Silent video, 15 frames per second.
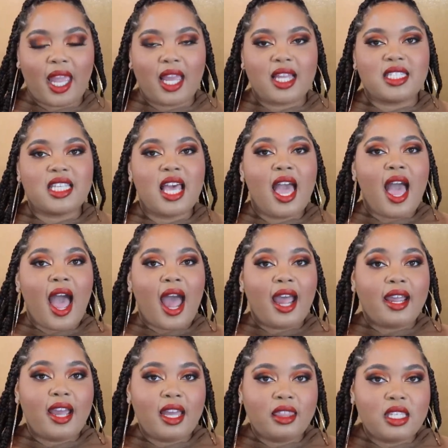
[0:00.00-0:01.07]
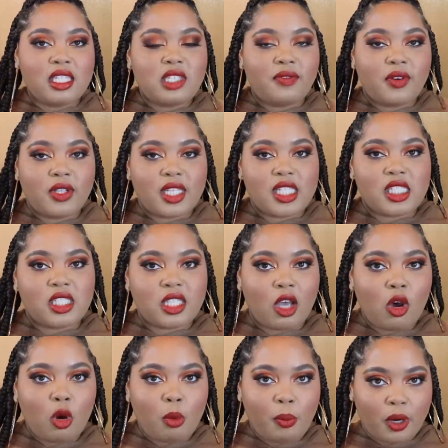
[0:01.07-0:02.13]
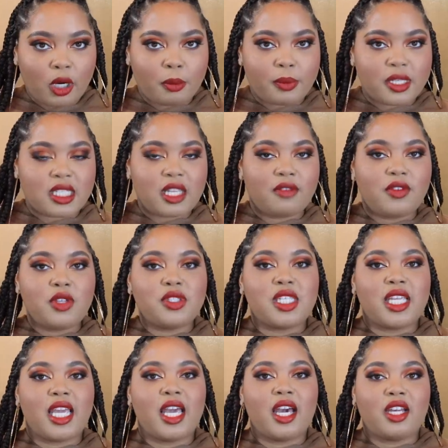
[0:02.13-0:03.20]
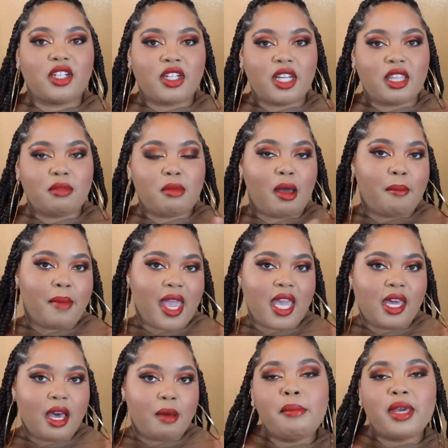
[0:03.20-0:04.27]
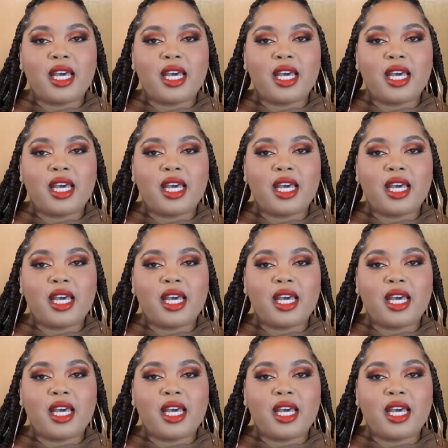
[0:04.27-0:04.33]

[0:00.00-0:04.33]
And I got this for the sole purpose of using it underneath my makeup,